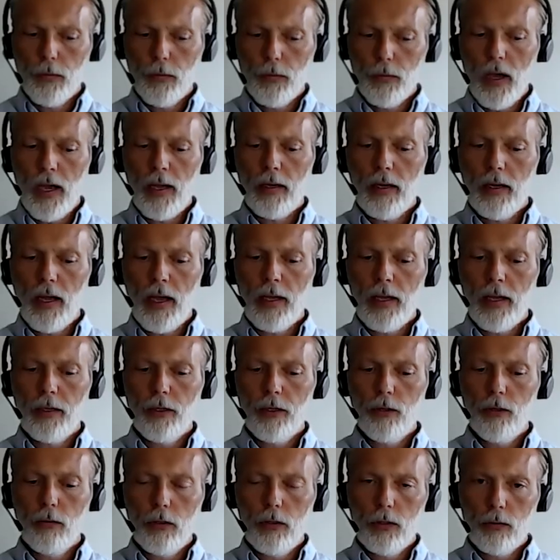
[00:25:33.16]
you. And and
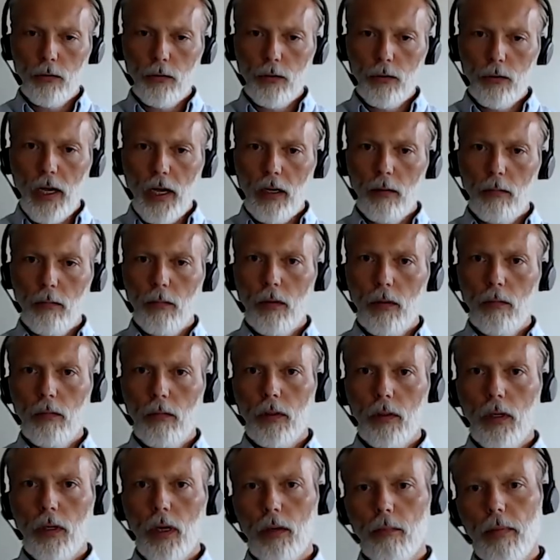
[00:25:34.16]
you, you kind of
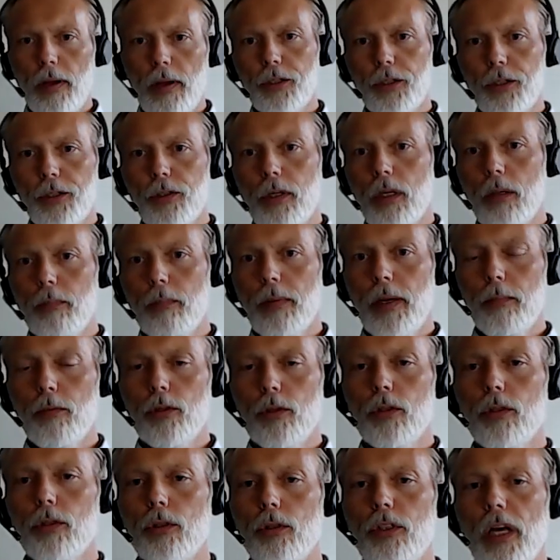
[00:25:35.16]
kind of mentioned it a bit,
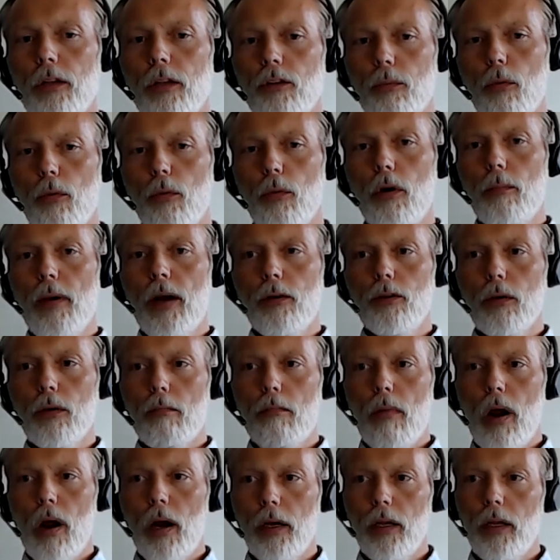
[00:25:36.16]
but could tell us more about your
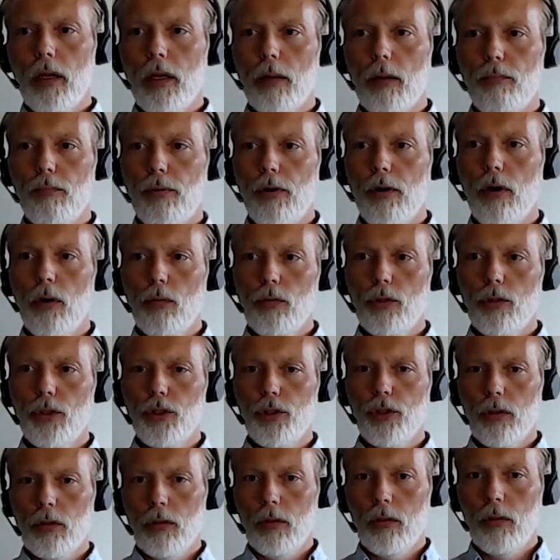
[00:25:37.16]
market
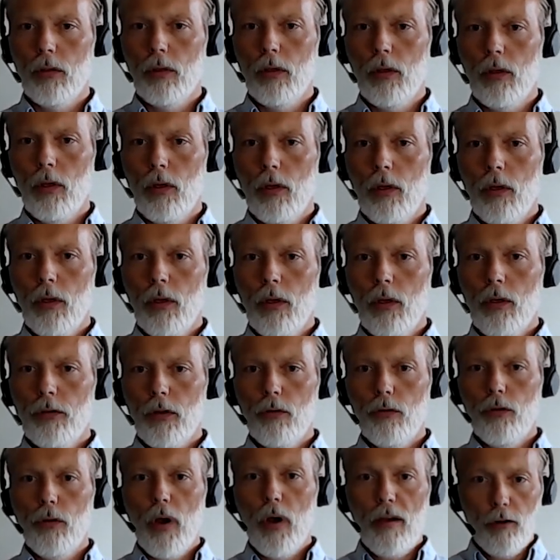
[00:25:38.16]
approach
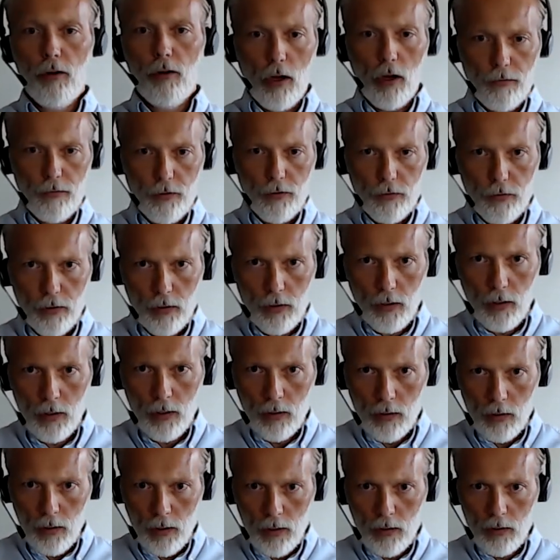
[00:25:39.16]
so you have an office in,
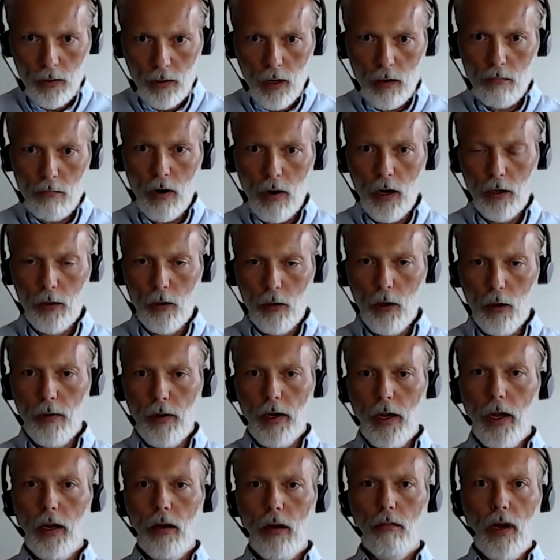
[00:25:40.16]
in, in Denmark,
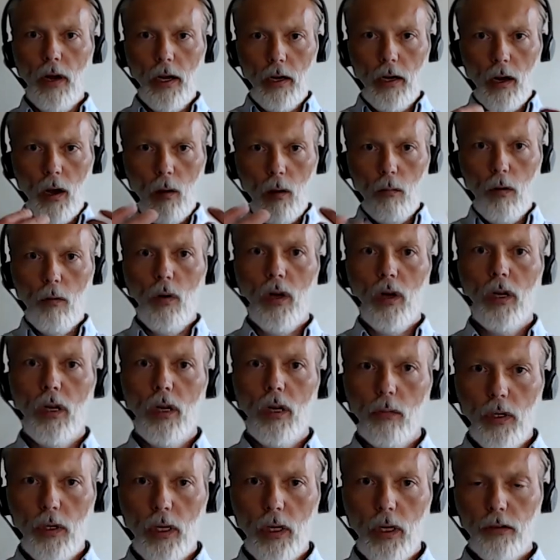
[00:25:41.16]
Copenhagen right now, but what
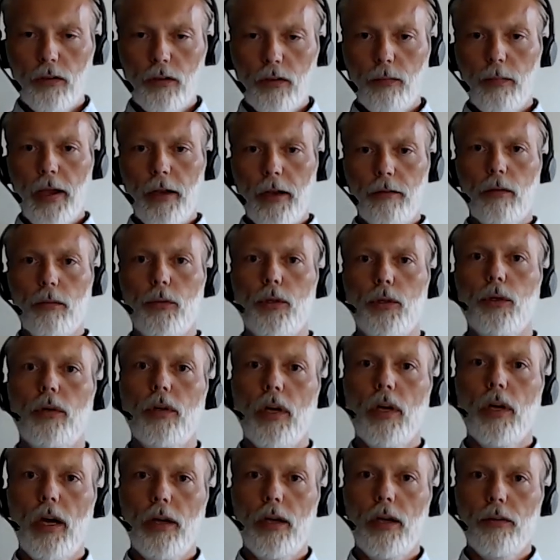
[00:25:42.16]
can we expect from you
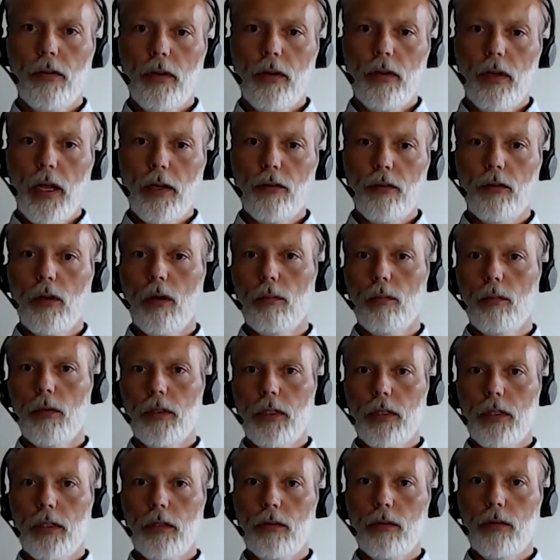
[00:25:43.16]
guys in the next couple
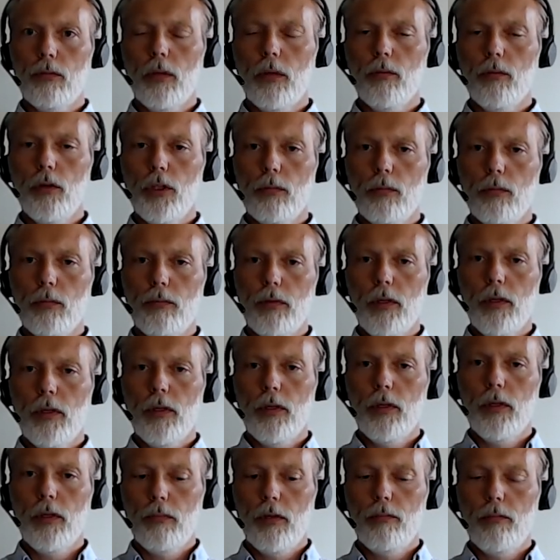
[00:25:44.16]
of years? Where will you be
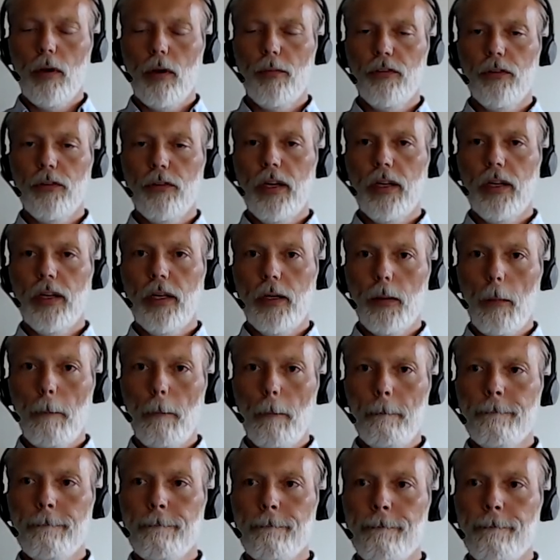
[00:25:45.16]
represented?